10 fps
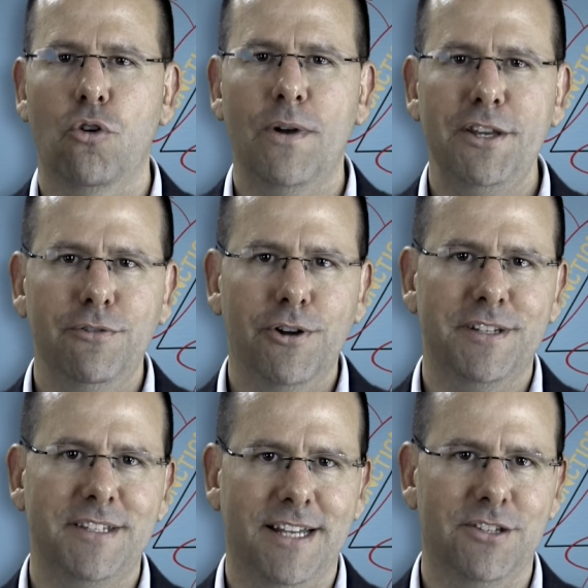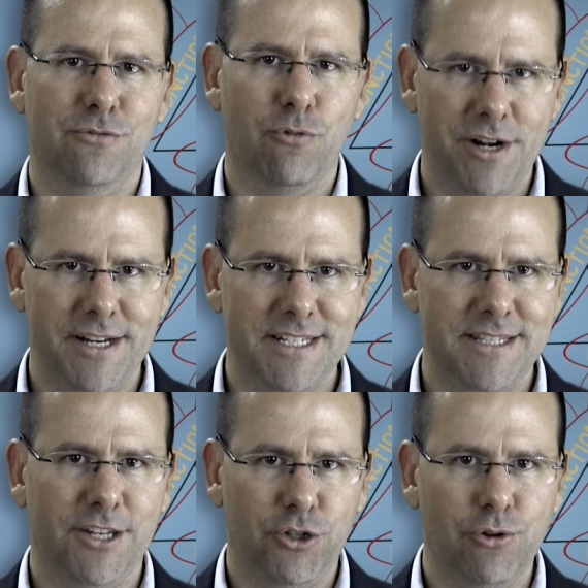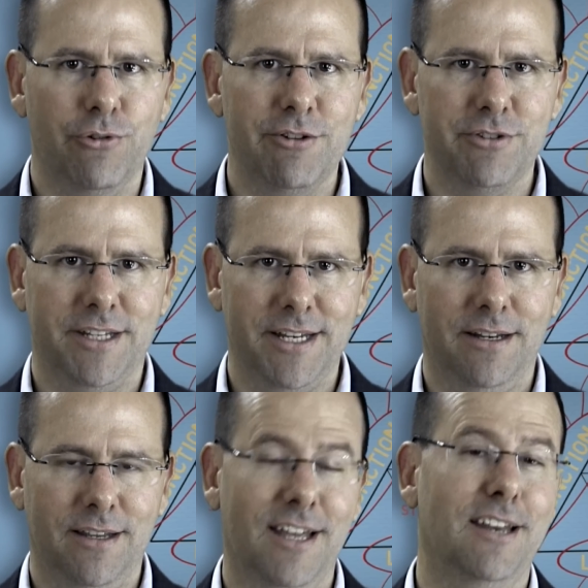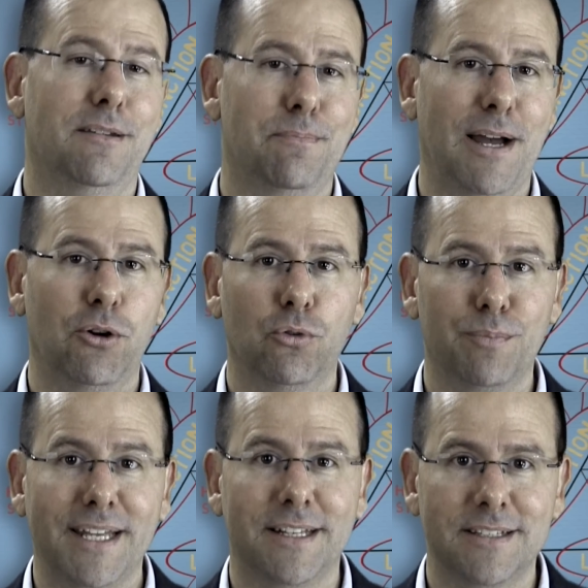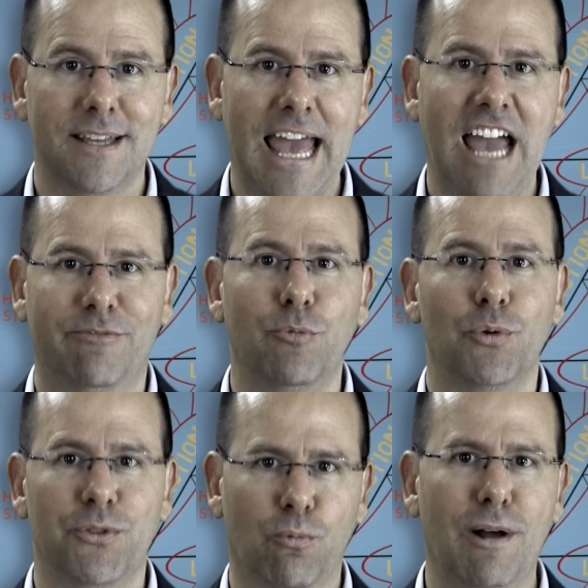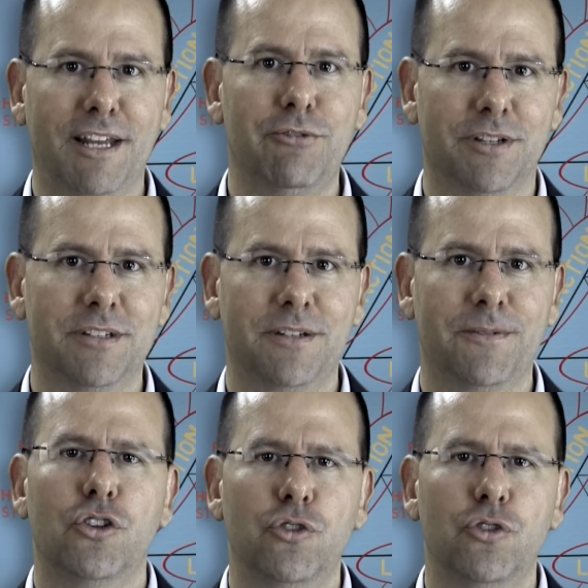When you've got a sense of what it is that you're interested in, and by all means have more than one interest,